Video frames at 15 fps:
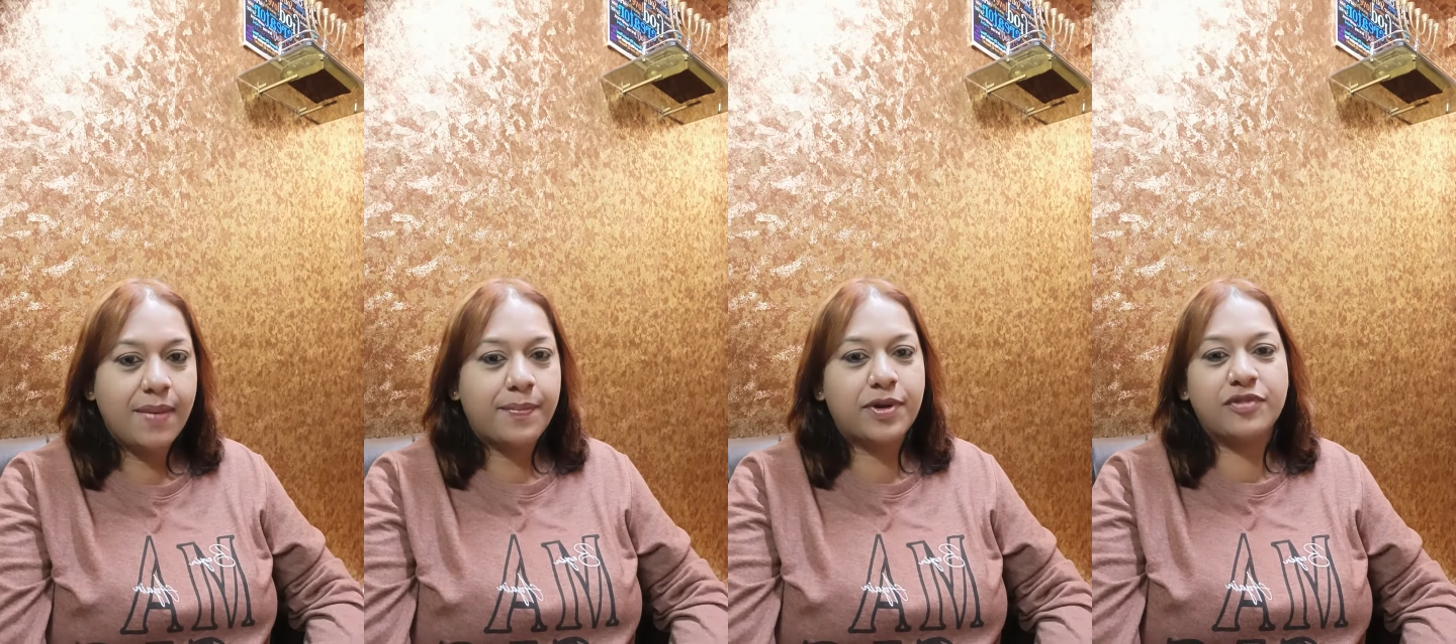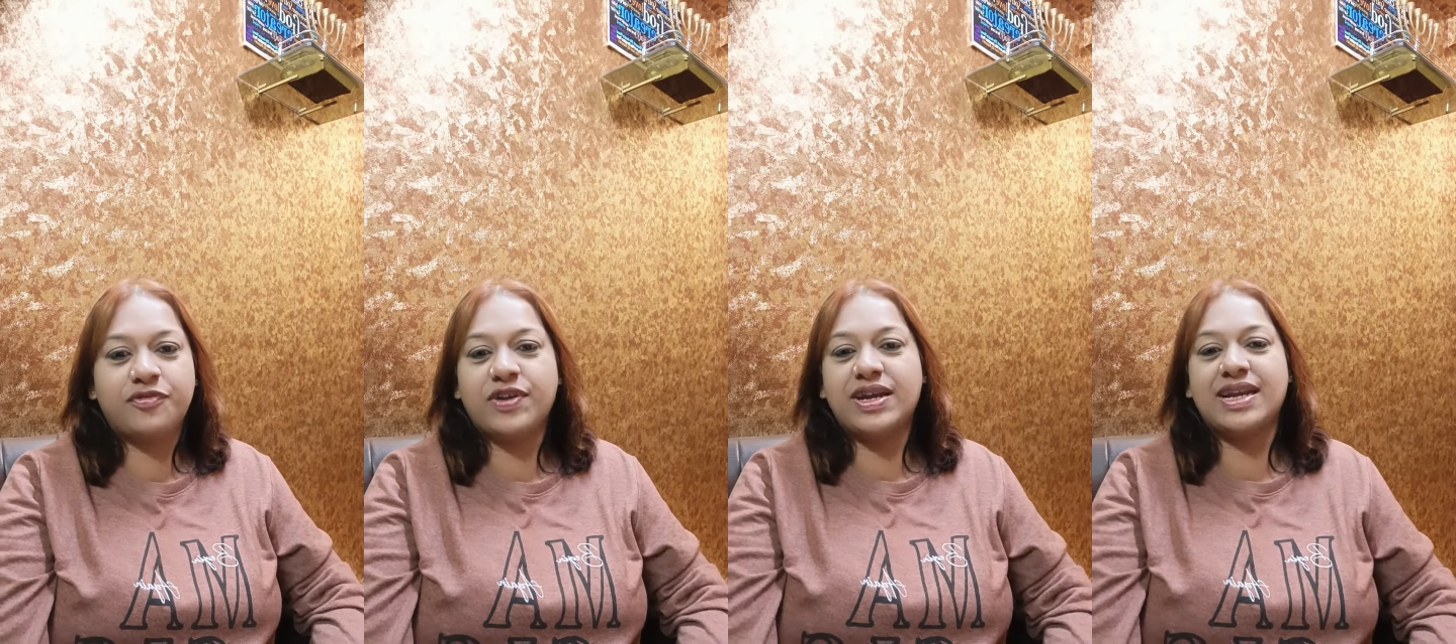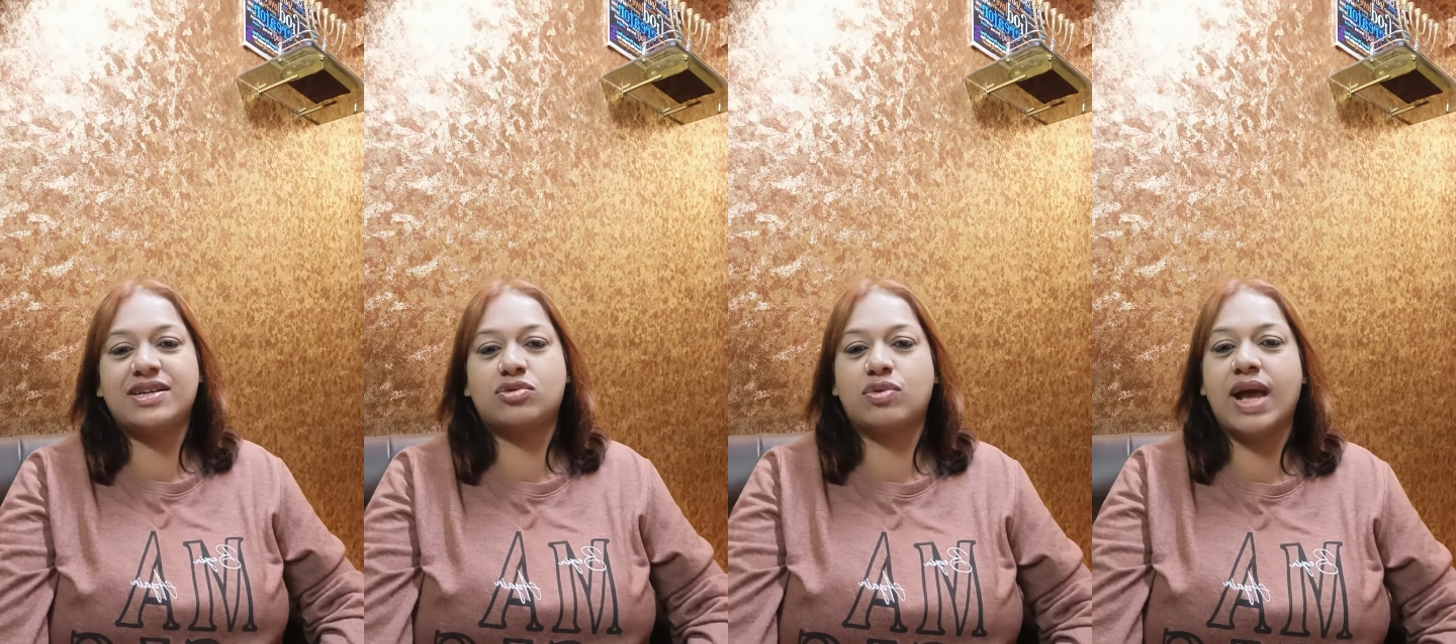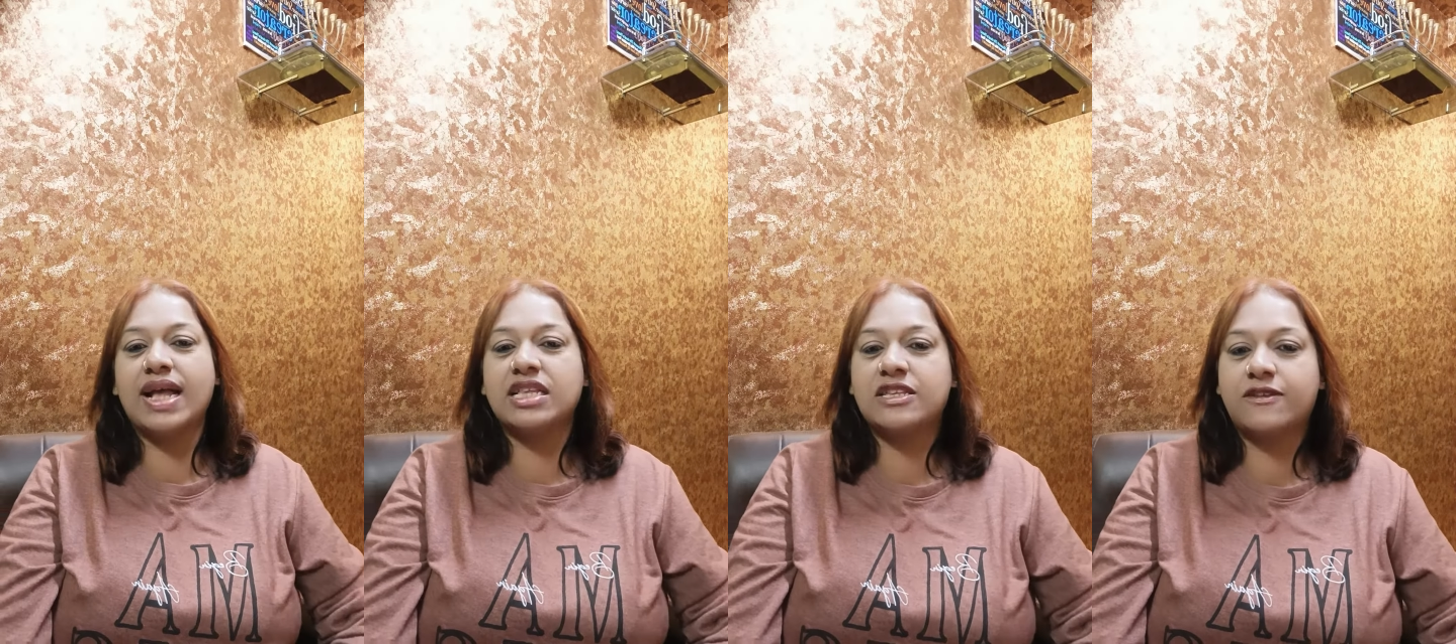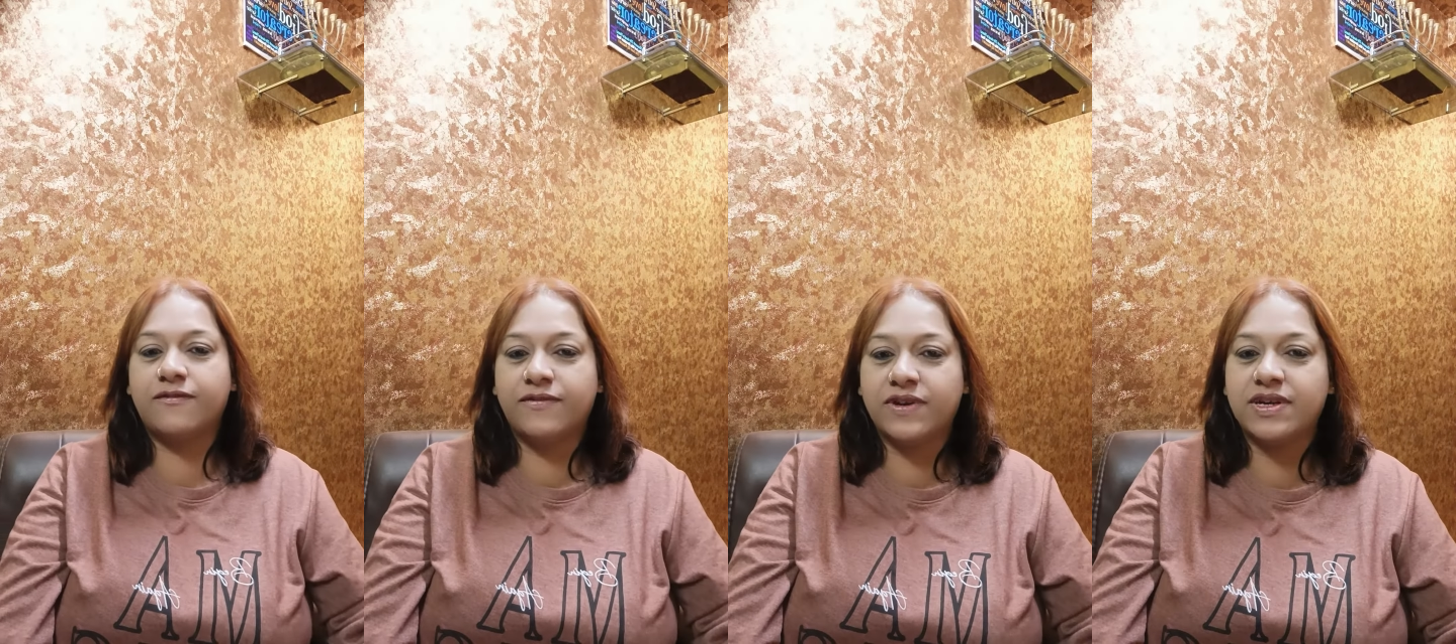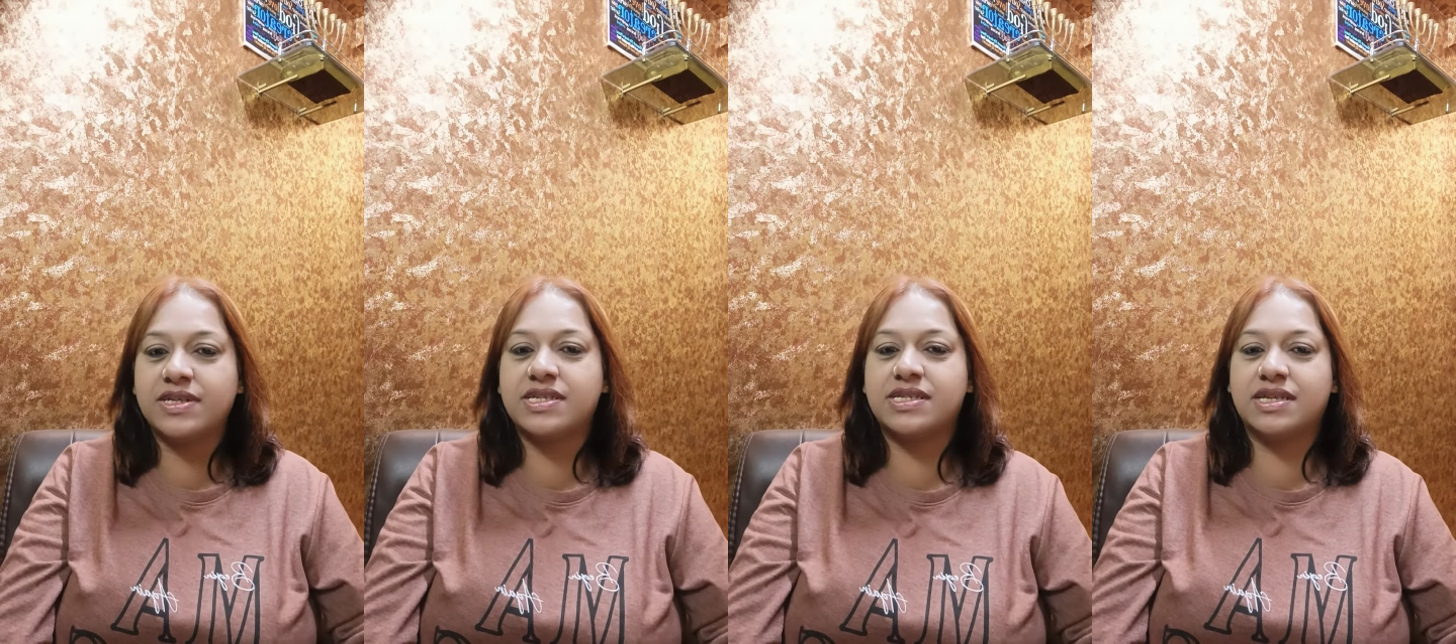Prophetic
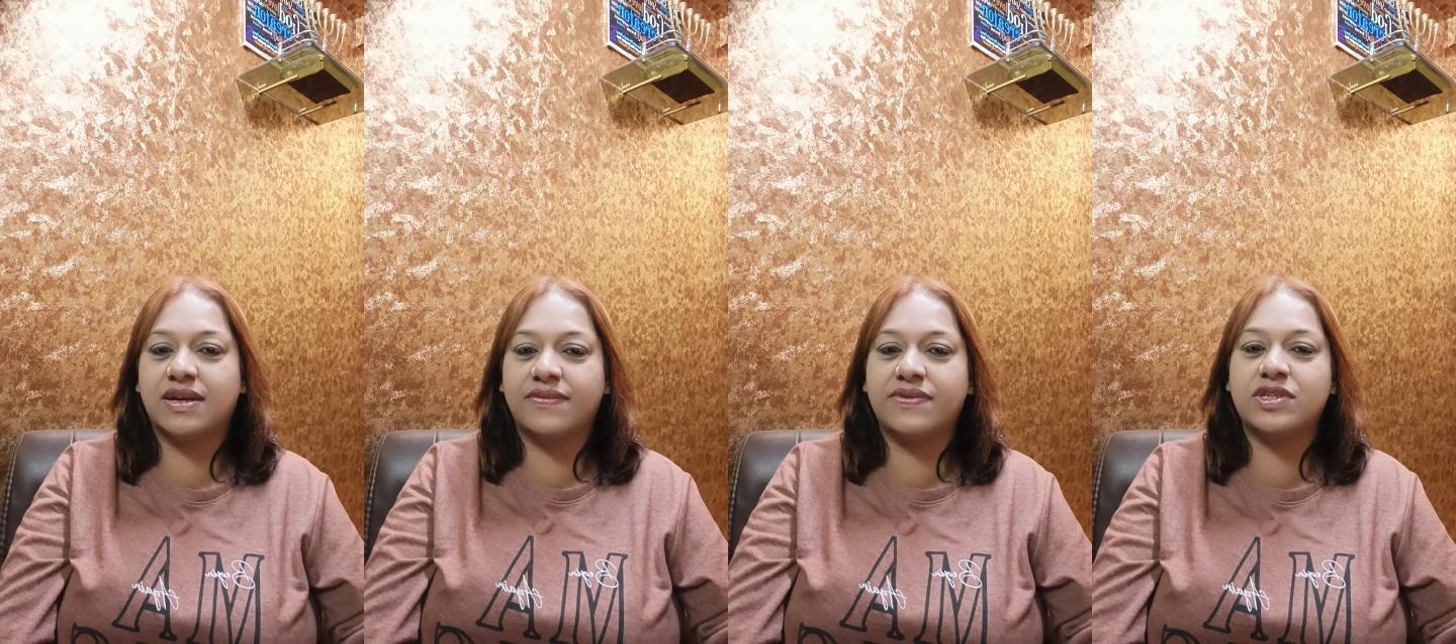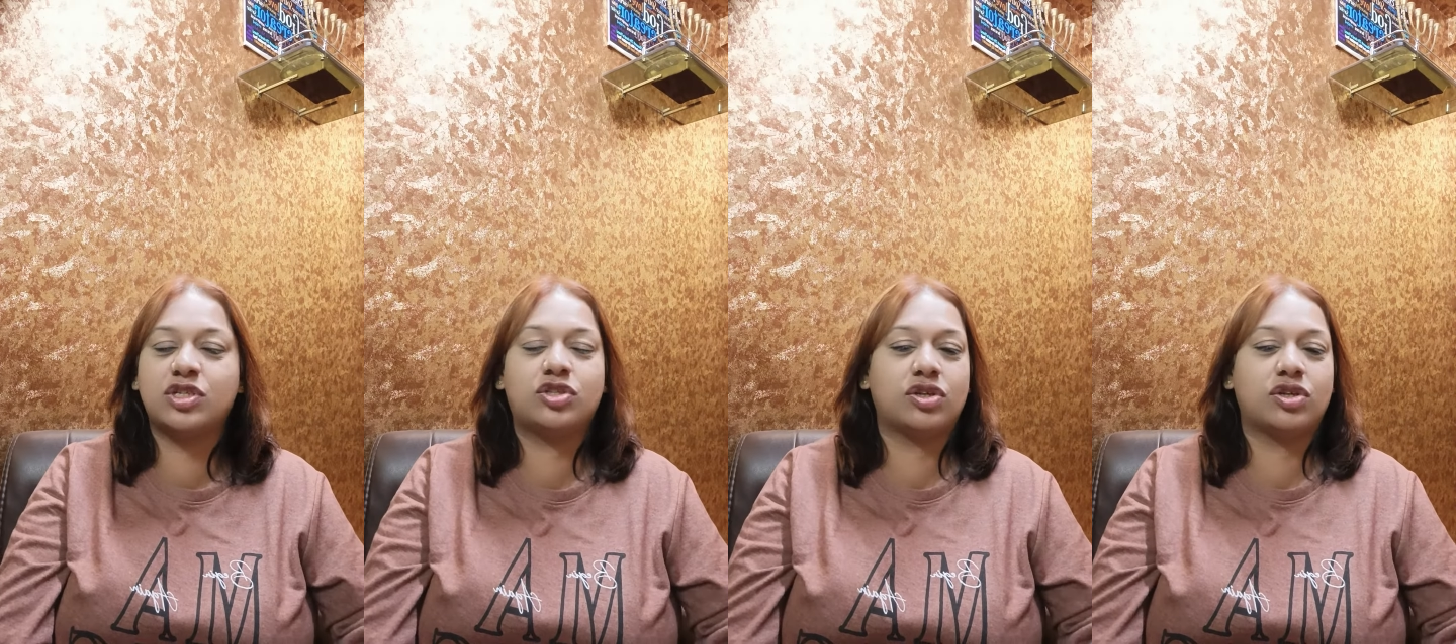transverse service.